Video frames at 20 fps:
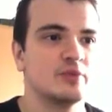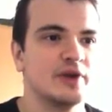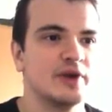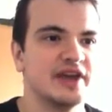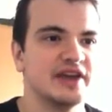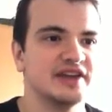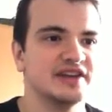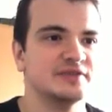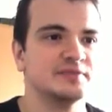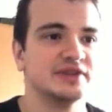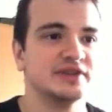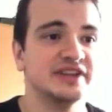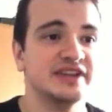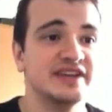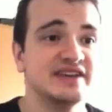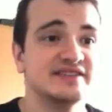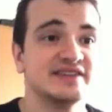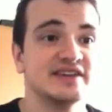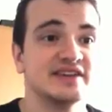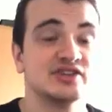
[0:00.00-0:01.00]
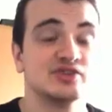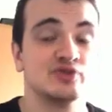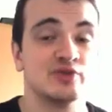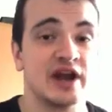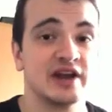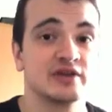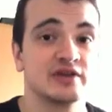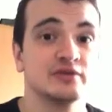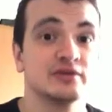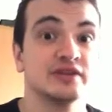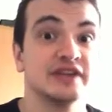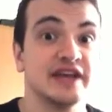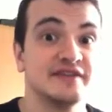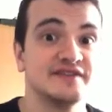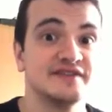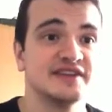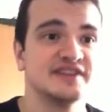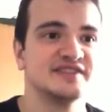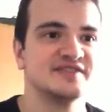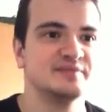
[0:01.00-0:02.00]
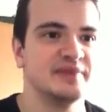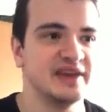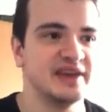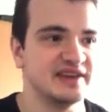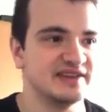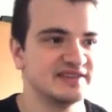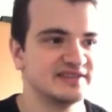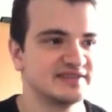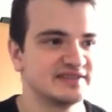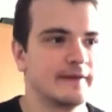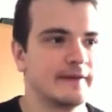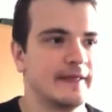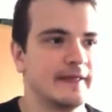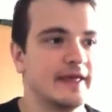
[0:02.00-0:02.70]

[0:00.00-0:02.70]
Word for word: way to please his radical leftist base.